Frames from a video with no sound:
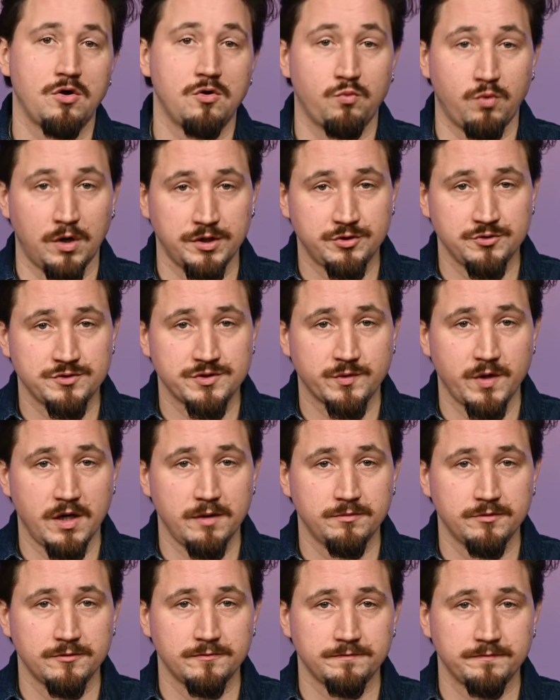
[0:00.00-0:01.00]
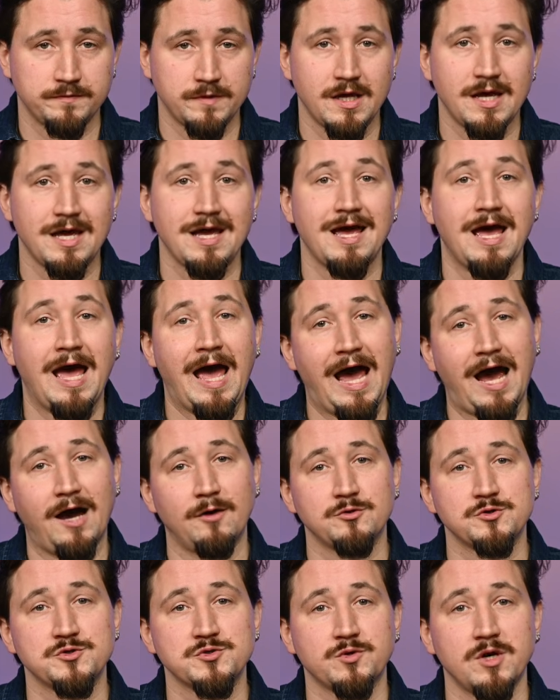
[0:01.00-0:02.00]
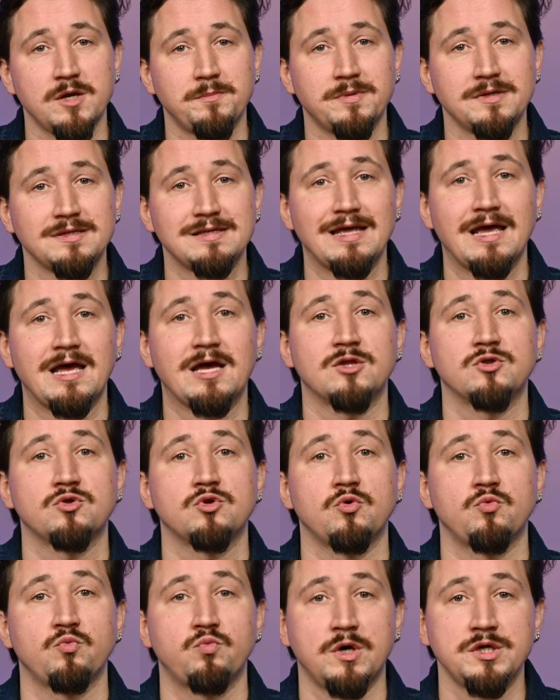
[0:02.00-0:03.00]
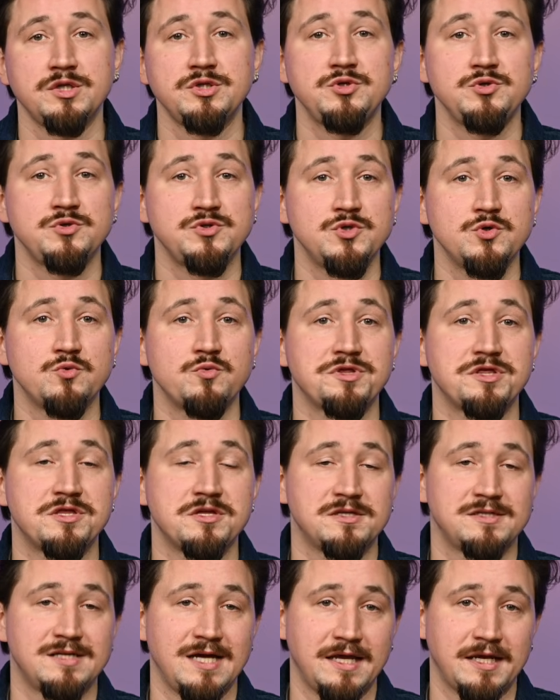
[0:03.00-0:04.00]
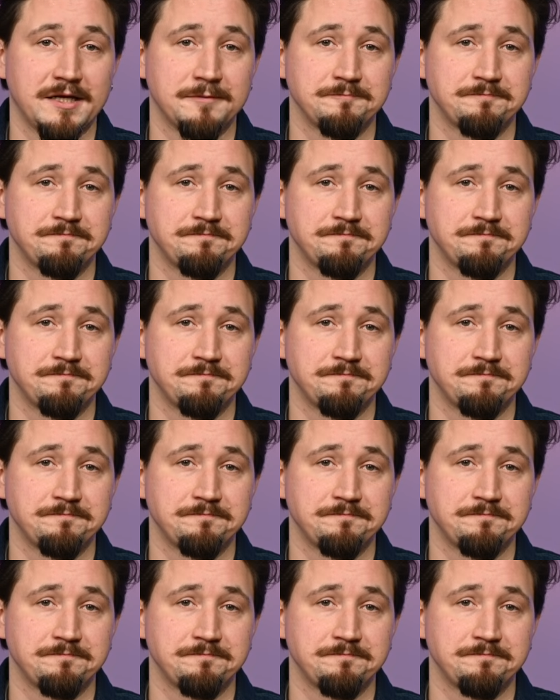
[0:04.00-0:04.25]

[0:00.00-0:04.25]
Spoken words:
what you scrape, how you scrape it, and what you do with the data.